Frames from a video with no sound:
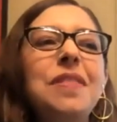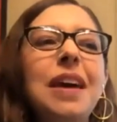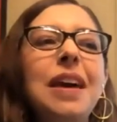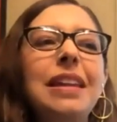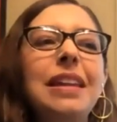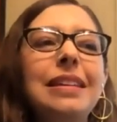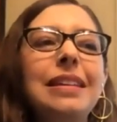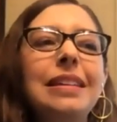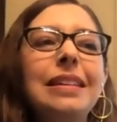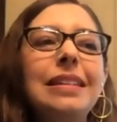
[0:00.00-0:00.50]
that
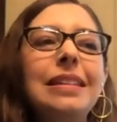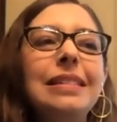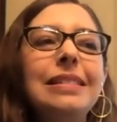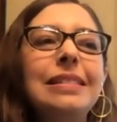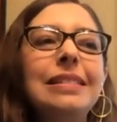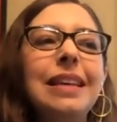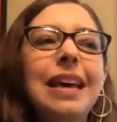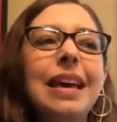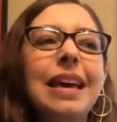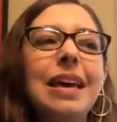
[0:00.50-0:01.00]
is
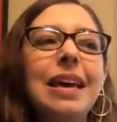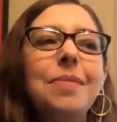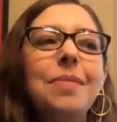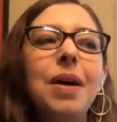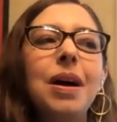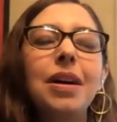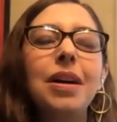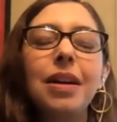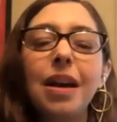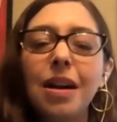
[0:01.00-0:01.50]

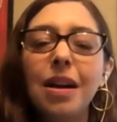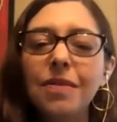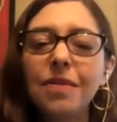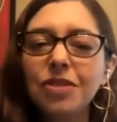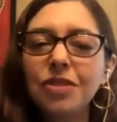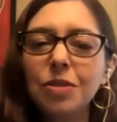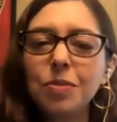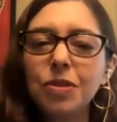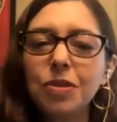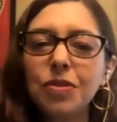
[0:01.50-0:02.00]

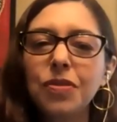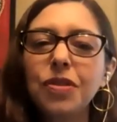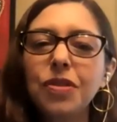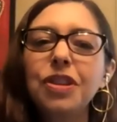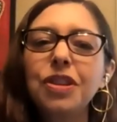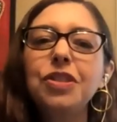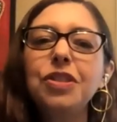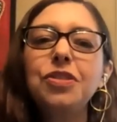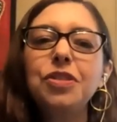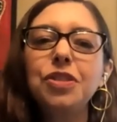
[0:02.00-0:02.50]
uncomfortable for
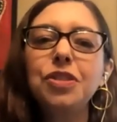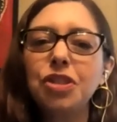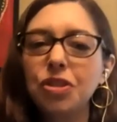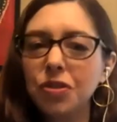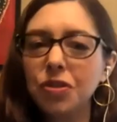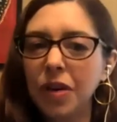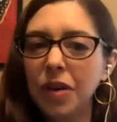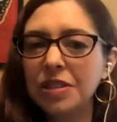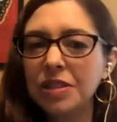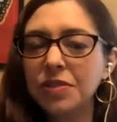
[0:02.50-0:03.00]
you,
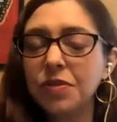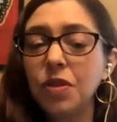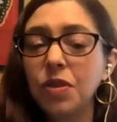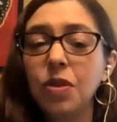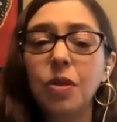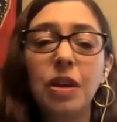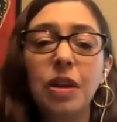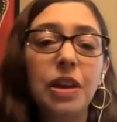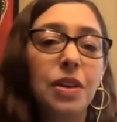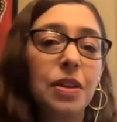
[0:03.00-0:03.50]

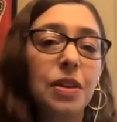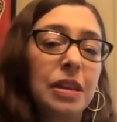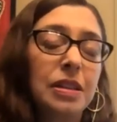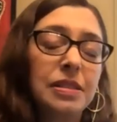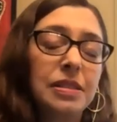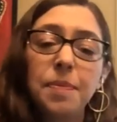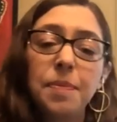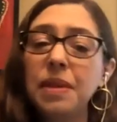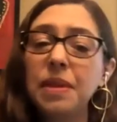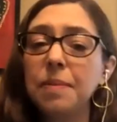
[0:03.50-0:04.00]
distressful. It's
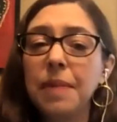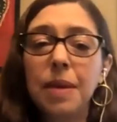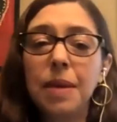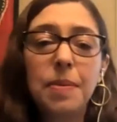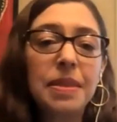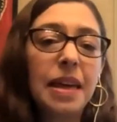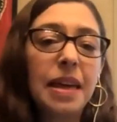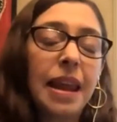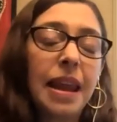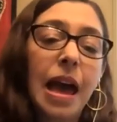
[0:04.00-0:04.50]
something maybe
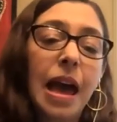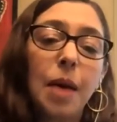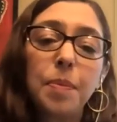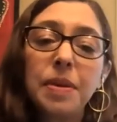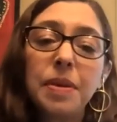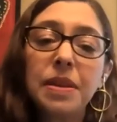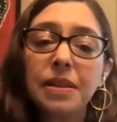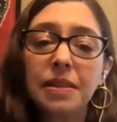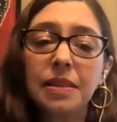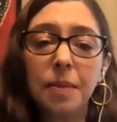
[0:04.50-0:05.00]
that
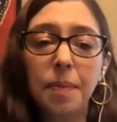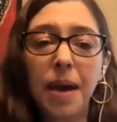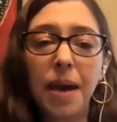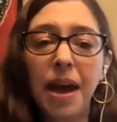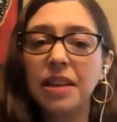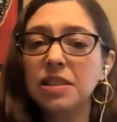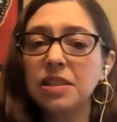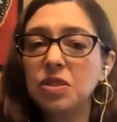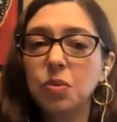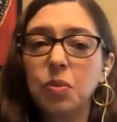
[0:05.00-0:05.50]
happened in the
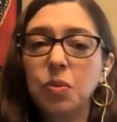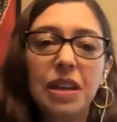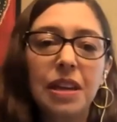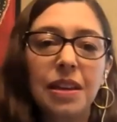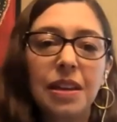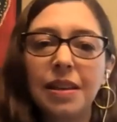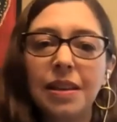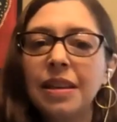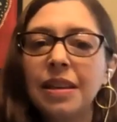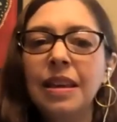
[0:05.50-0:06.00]
past
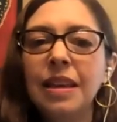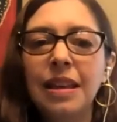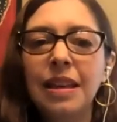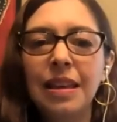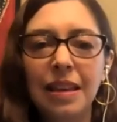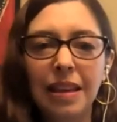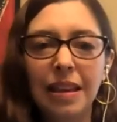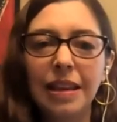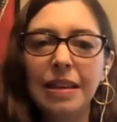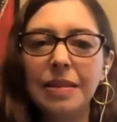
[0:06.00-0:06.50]
week.
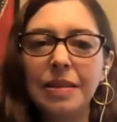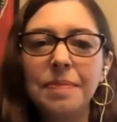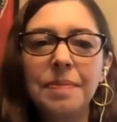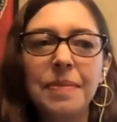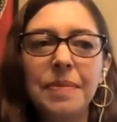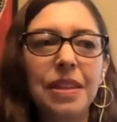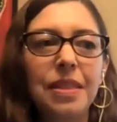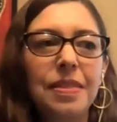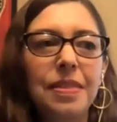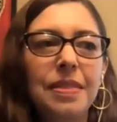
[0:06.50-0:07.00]

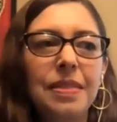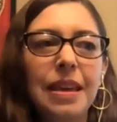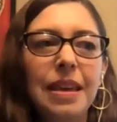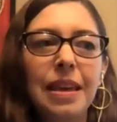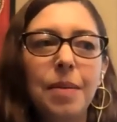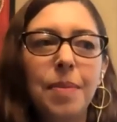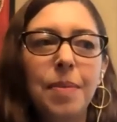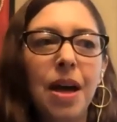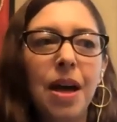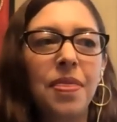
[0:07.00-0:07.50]
Think
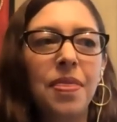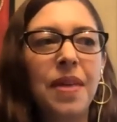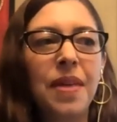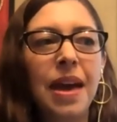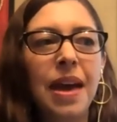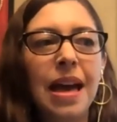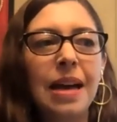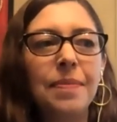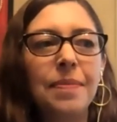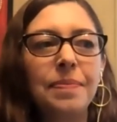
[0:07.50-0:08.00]
about
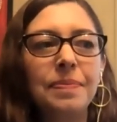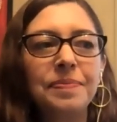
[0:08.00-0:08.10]
that.